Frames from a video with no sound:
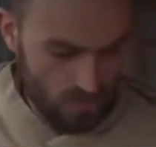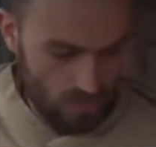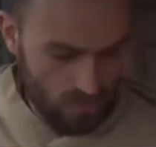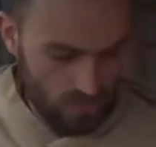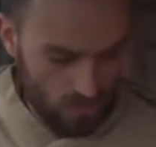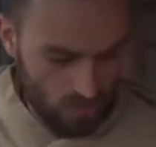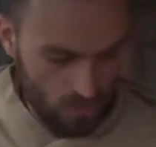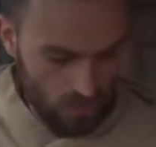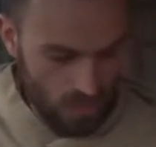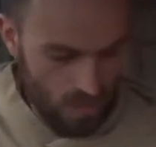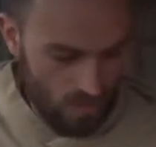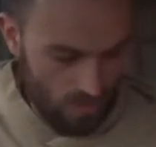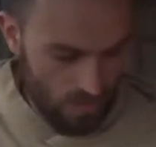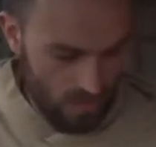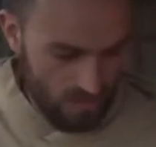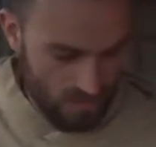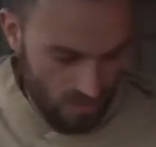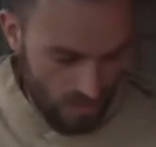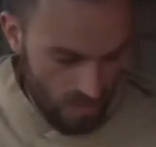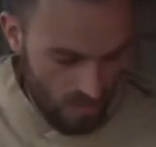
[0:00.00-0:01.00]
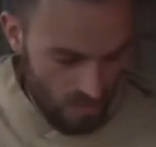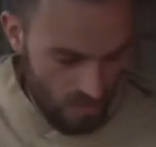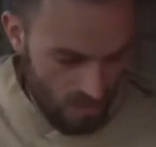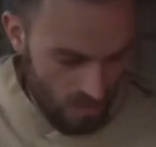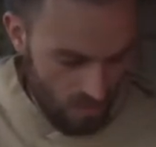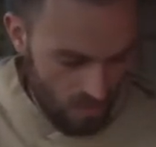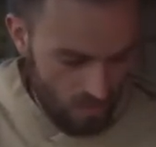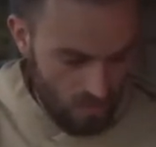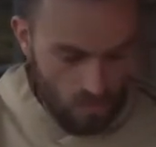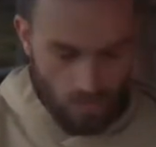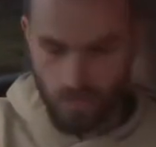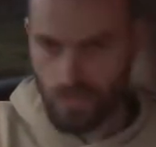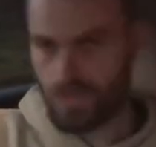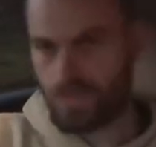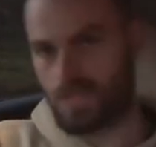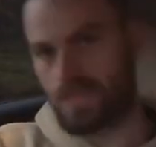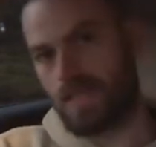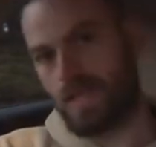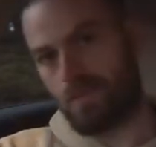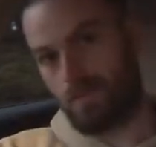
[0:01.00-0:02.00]
little cubbies in here
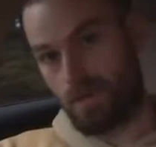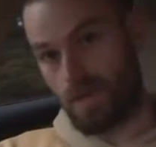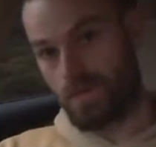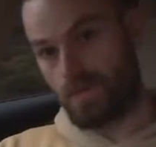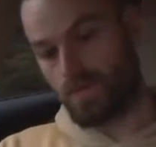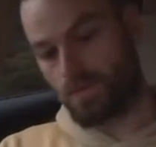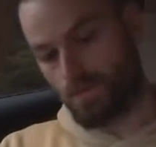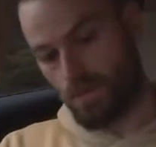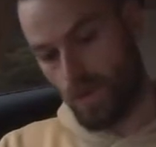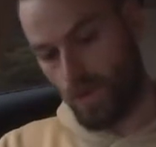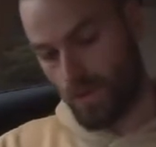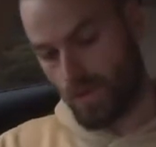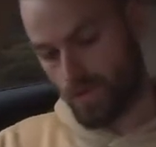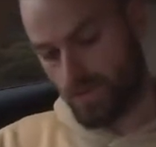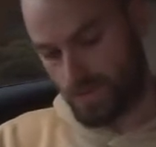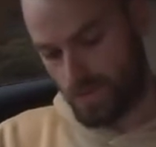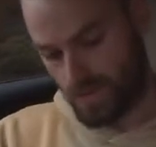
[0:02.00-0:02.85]
which can then be removed,